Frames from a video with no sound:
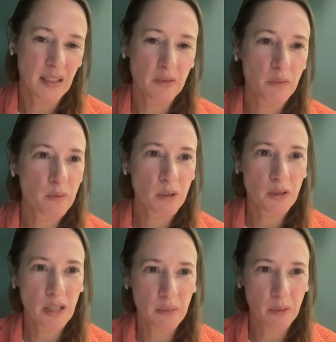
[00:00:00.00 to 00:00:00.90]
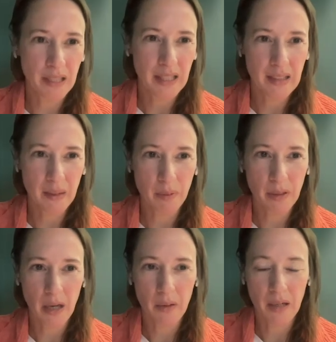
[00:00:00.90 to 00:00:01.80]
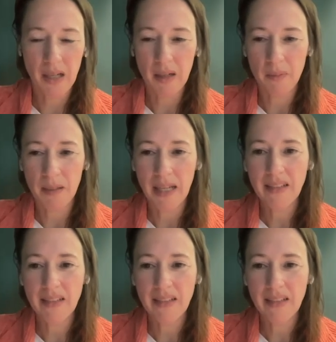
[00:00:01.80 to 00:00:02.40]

usually would end up on our plates.